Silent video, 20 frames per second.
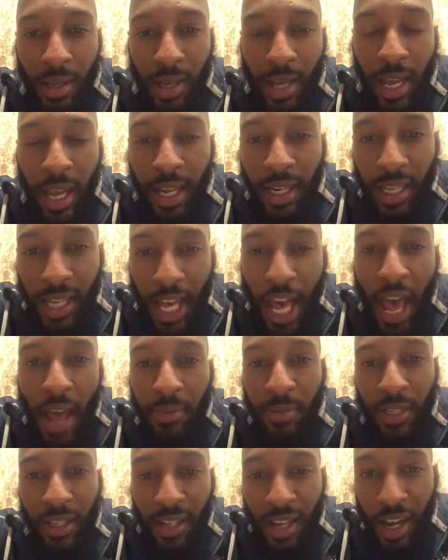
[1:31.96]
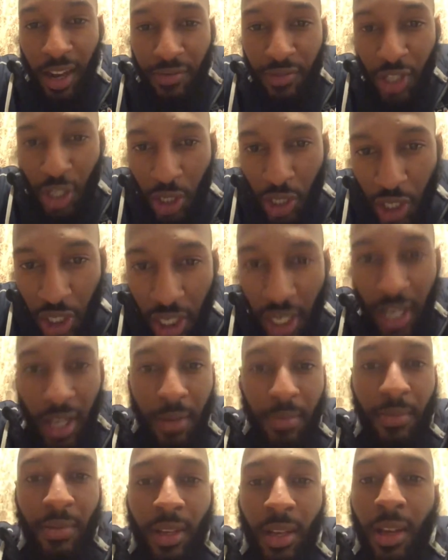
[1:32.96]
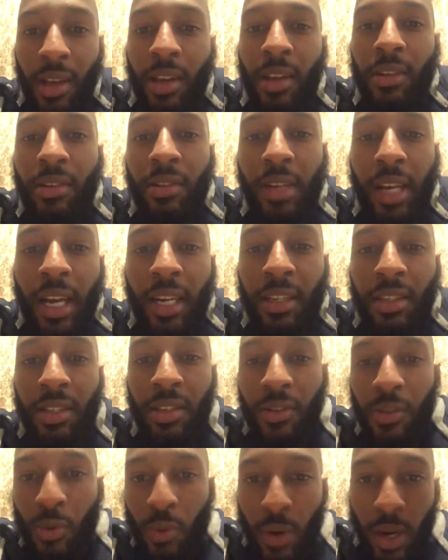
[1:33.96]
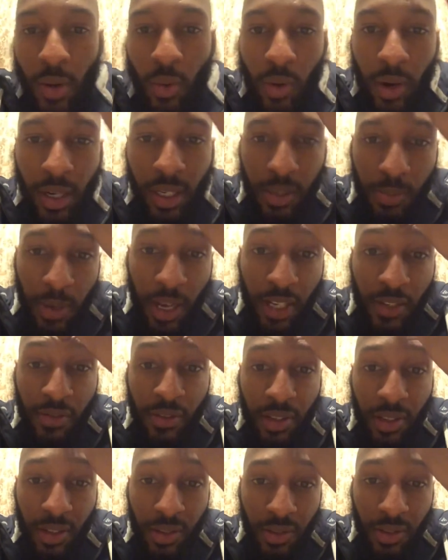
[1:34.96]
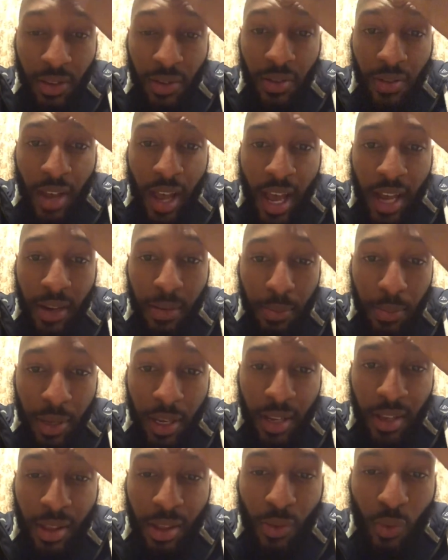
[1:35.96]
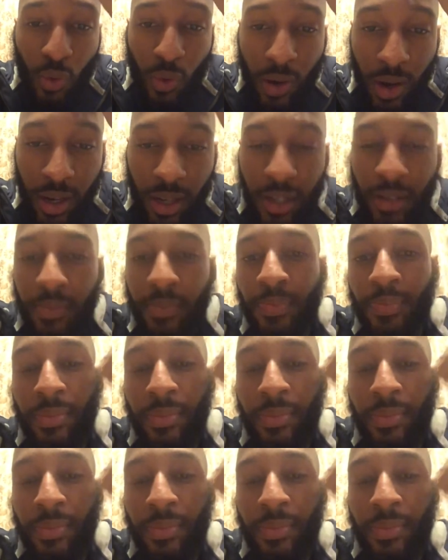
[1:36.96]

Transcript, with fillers: and the captain of your ship. You got to do what works best for you. You got to be the one